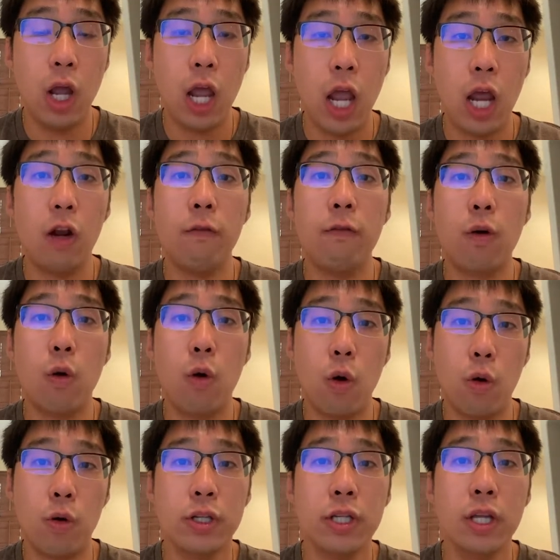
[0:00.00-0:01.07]
And of
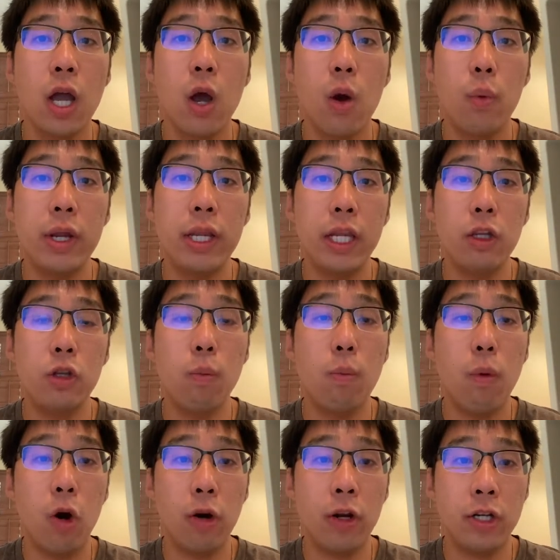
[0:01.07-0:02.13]
course, we need to
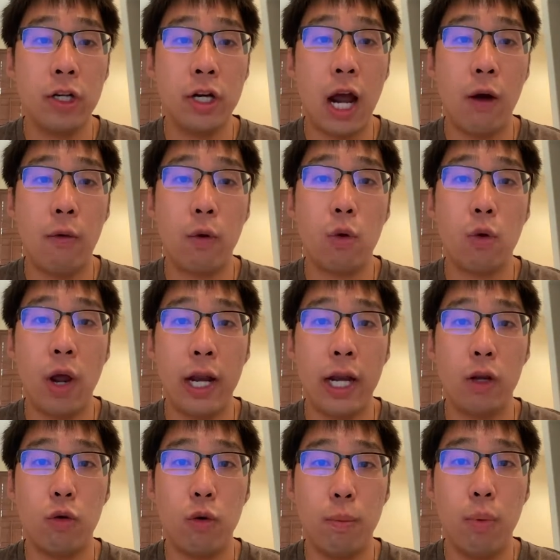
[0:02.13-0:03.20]
monitor our
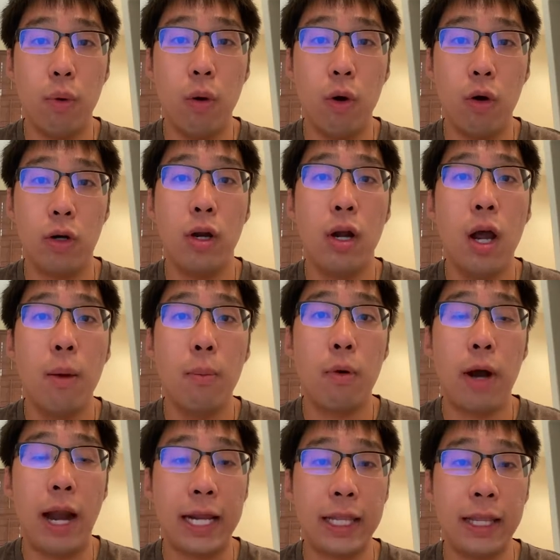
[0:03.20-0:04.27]
credit report
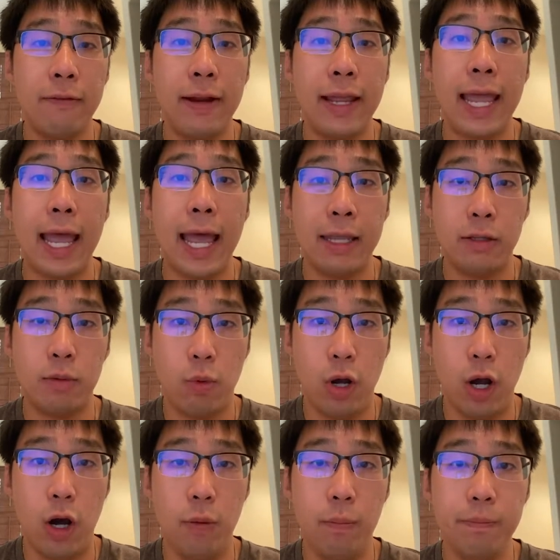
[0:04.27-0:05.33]
proactively as
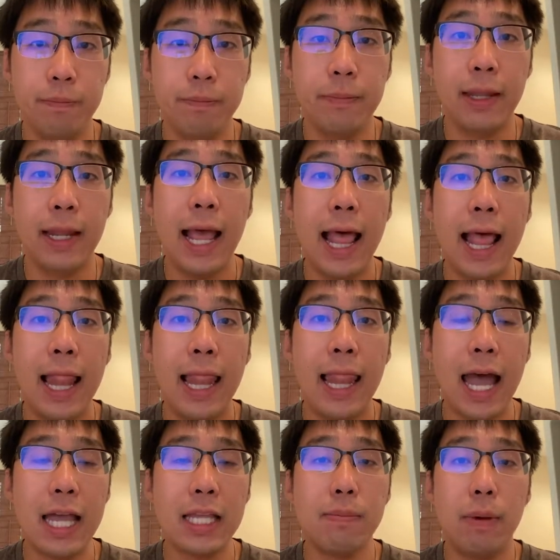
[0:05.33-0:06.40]
well.
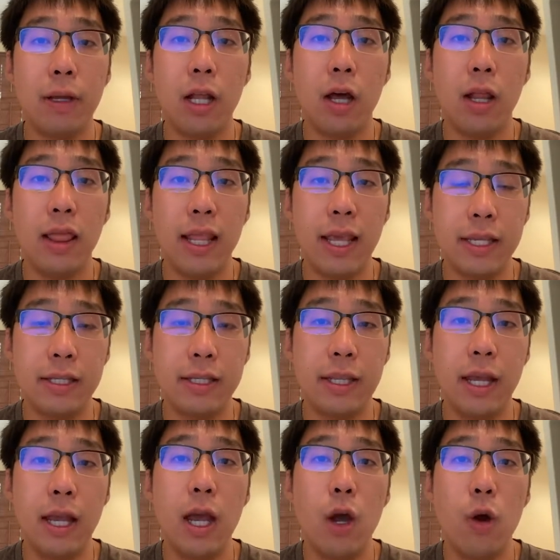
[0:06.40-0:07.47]
Last but not least,
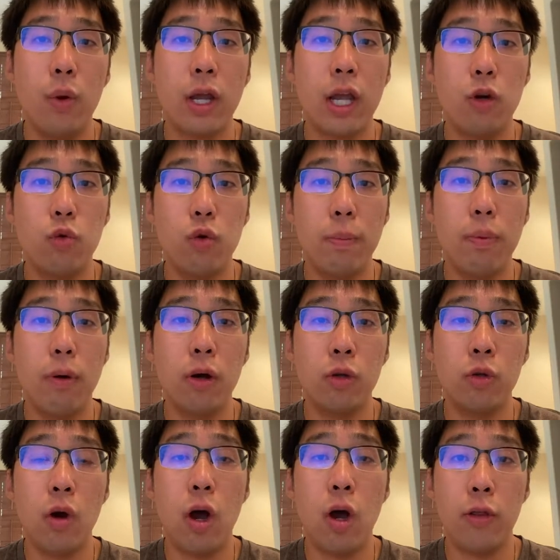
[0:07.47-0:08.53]
we can report
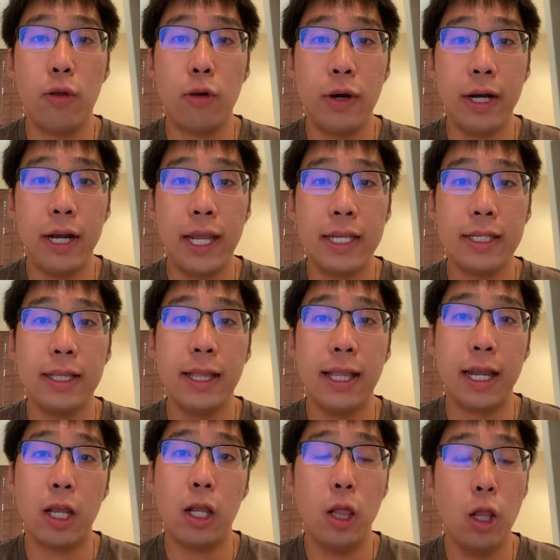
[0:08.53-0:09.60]
to authorities
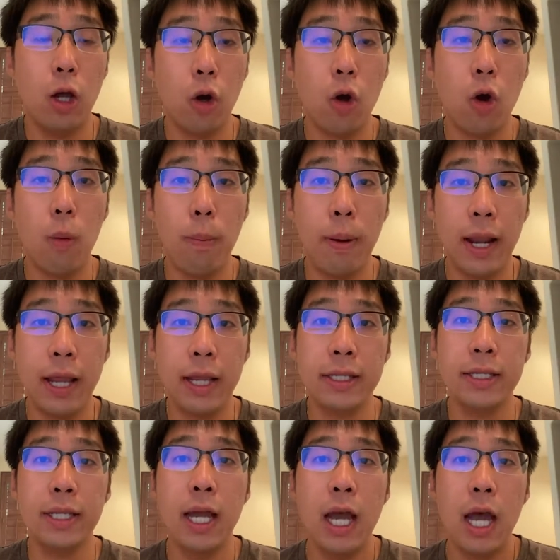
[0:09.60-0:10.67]
like local
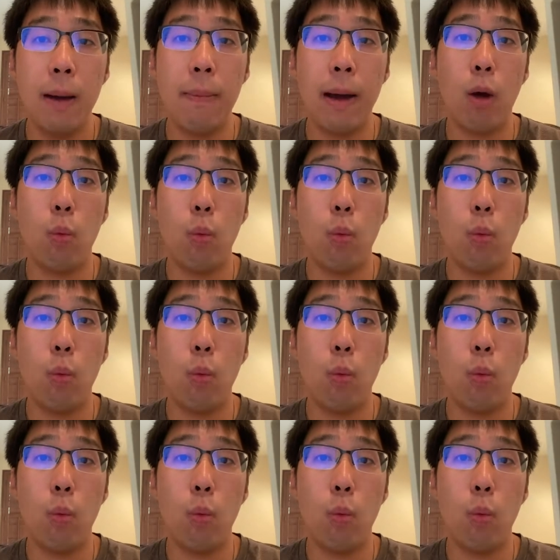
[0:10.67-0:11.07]
police about